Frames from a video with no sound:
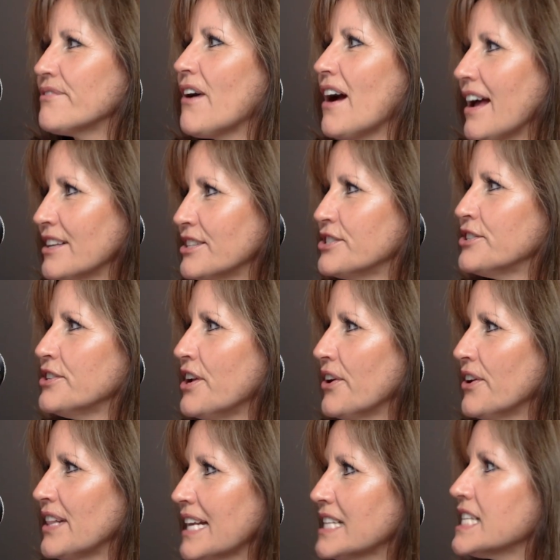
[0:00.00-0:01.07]

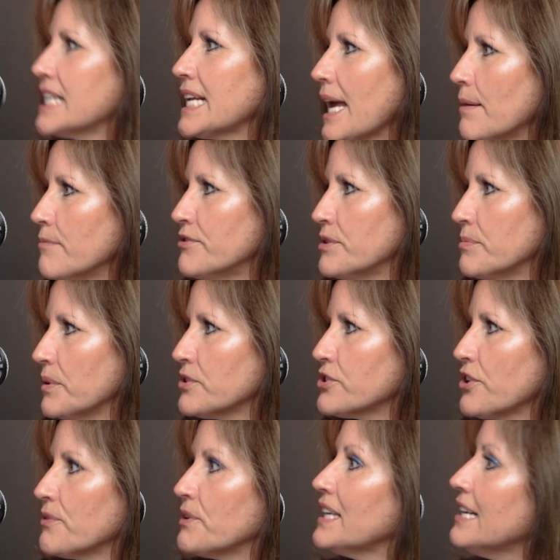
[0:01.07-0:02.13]
right. That's uncomfortable.
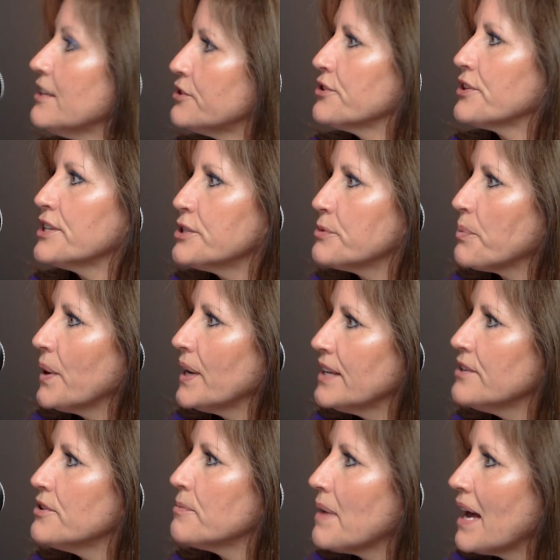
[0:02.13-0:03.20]
So, yes, you can spray it
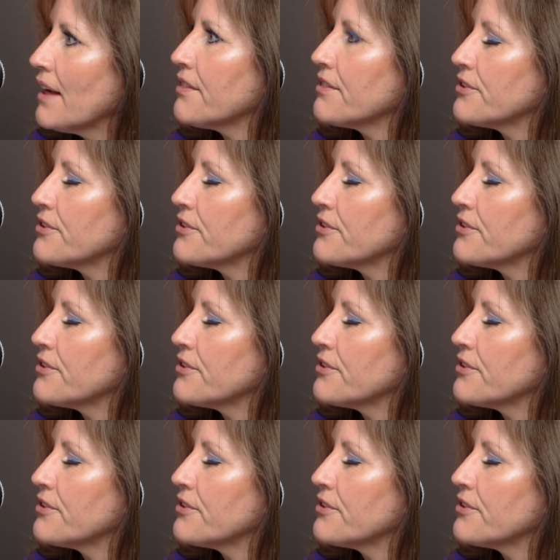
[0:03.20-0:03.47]
in your mouth.